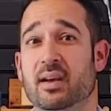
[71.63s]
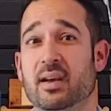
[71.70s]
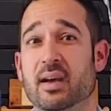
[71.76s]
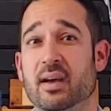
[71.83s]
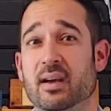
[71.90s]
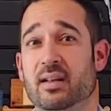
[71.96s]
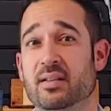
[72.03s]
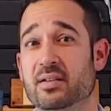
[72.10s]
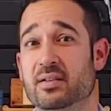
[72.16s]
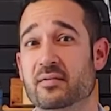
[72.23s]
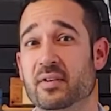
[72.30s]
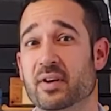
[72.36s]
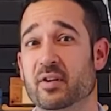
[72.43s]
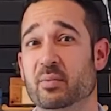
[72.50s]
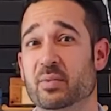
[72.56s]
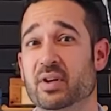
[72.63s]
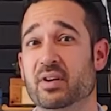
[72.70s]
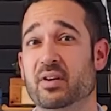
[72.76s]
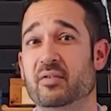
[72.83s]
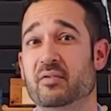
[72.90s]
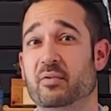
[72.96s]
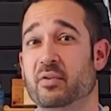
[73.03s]
and the development
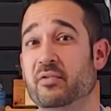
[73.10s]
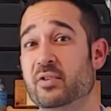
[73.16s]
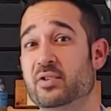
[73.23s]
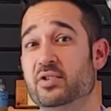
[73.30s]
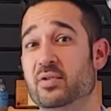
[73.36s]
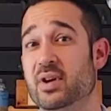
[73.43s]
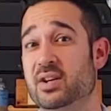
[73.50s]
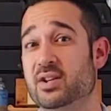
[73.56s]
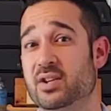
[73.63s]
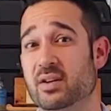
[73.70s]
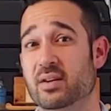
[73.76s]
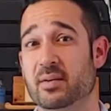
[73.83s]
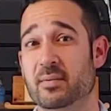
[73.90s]
of refrigeration.